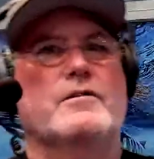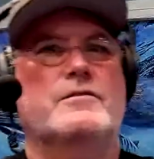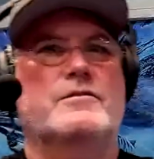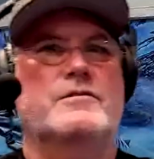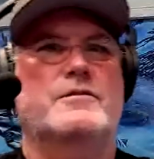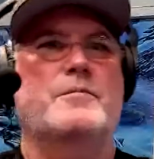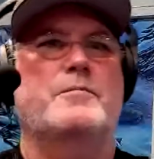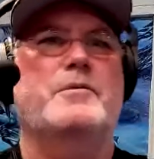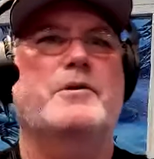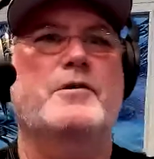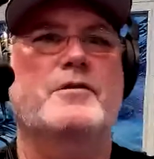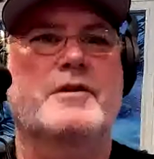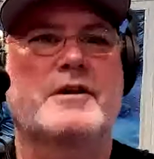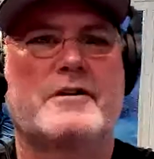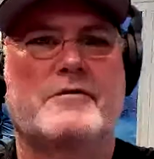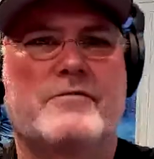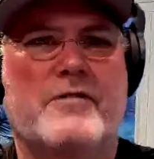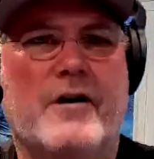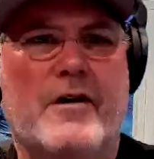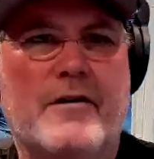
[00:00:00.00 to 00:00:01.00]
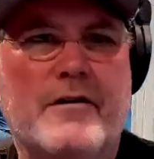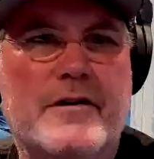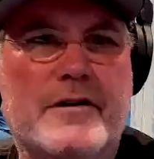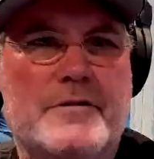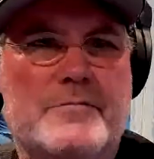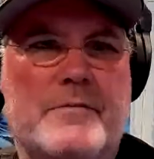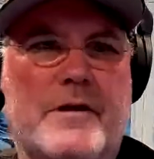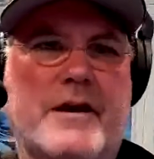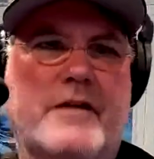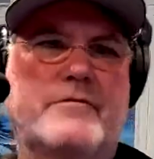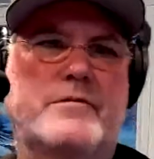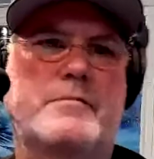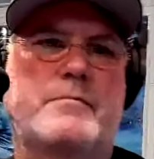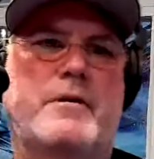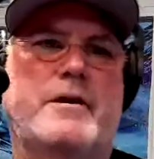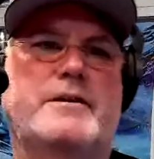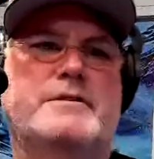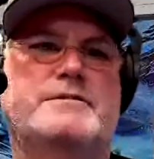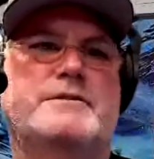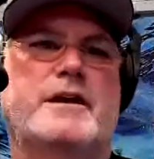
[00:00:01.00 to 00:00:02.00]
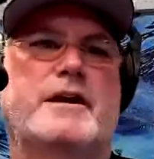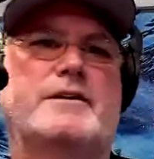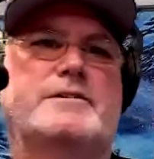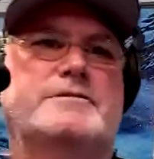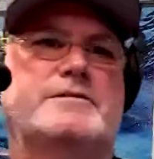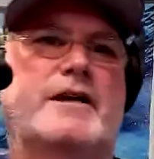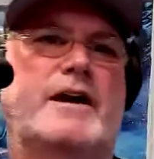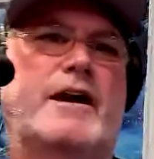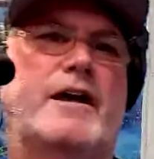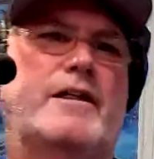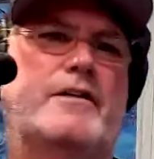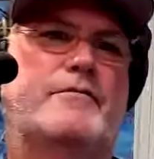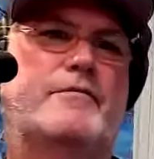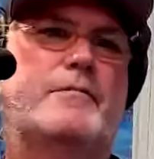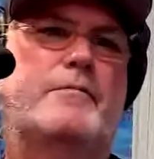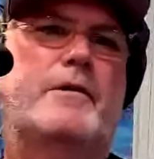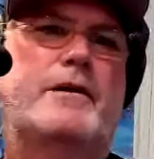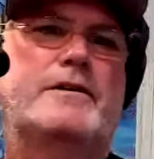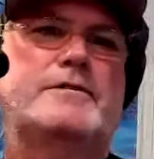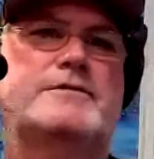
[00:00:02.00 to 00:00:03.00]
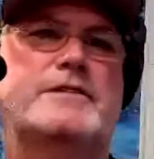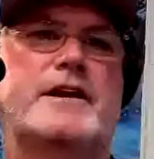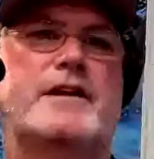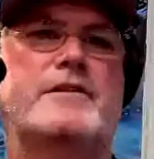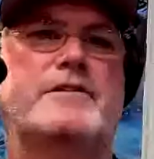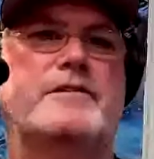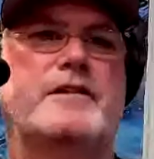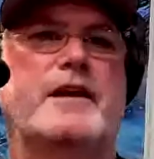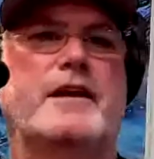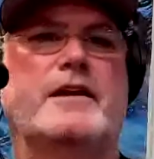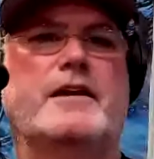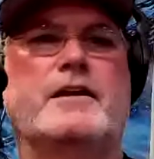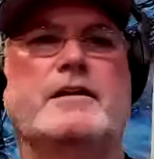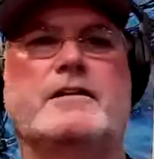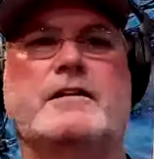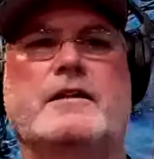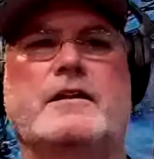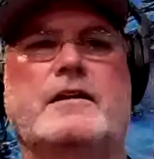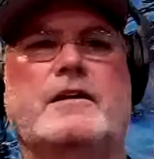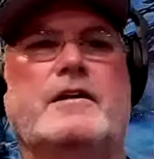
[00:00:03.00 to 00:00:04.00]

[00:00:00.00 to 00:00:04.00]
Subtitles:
The beauty of art is, man, everybody's got a style, everybody's got a thing, and